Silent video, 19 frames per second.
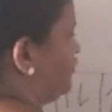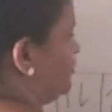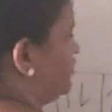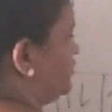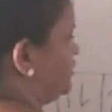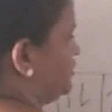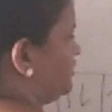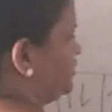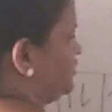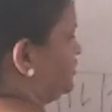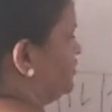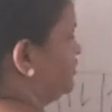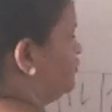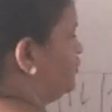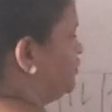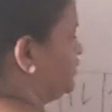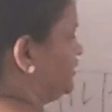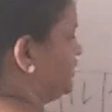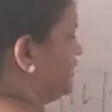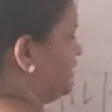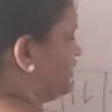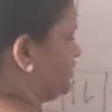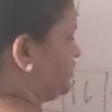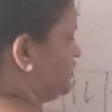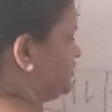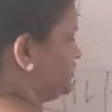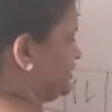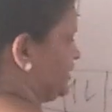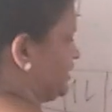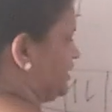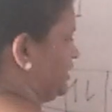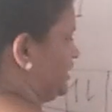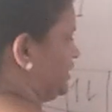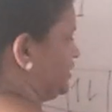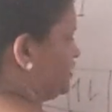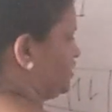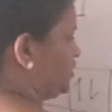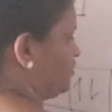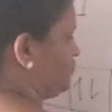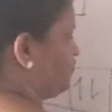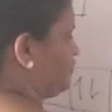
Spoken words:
fourth electron, second electron,